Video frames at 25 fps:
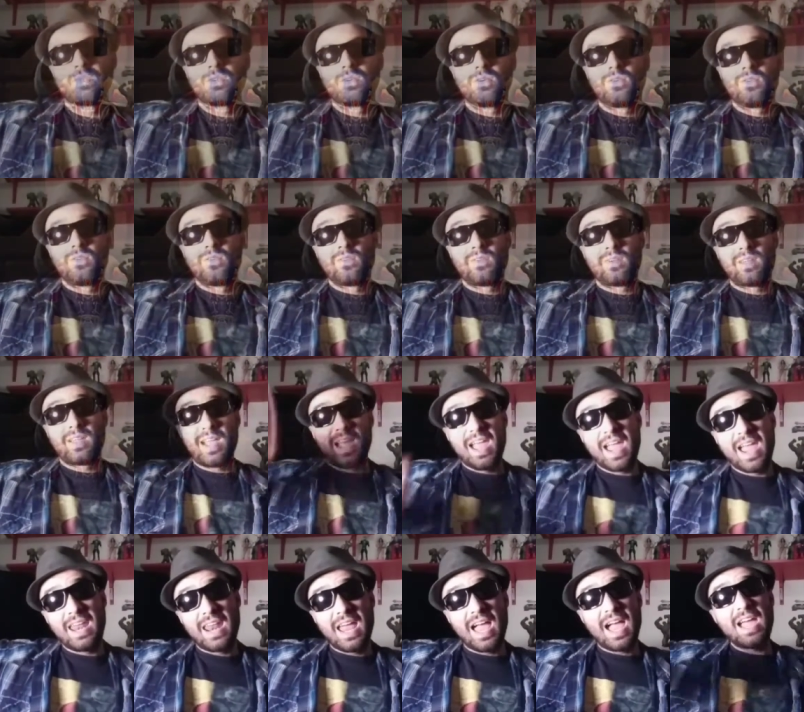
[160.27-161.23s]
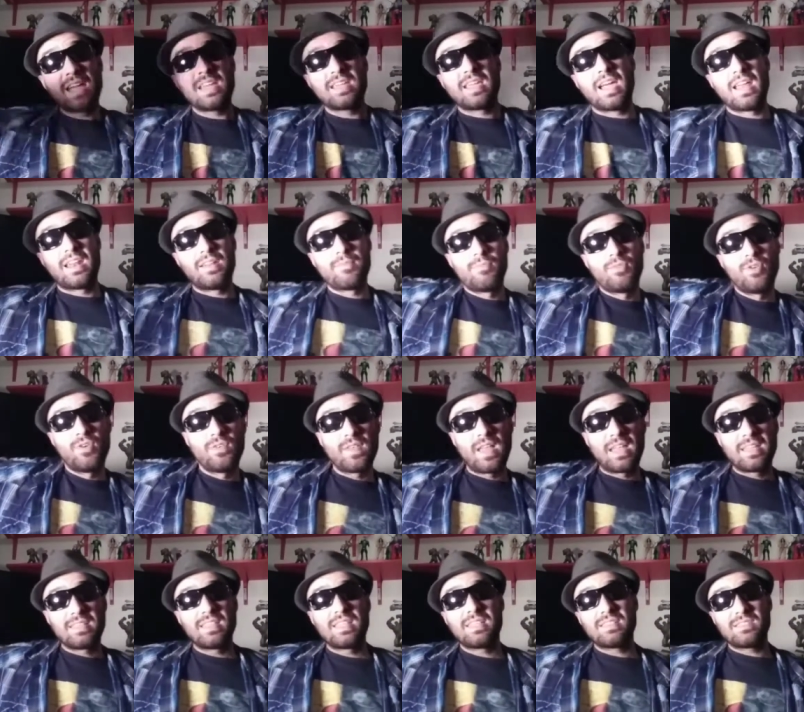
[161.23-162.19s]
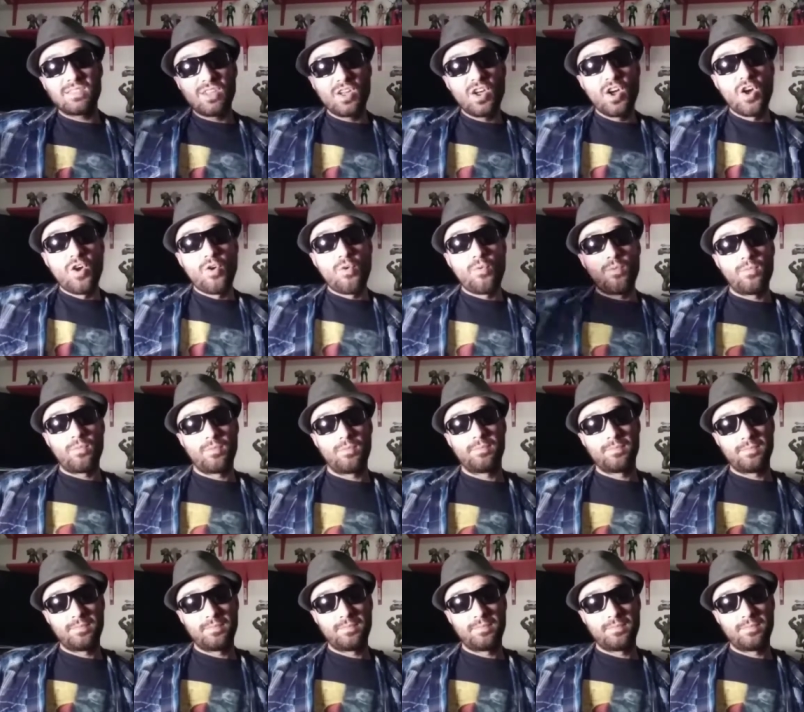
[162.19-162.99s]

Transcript: And I kind of move like this too.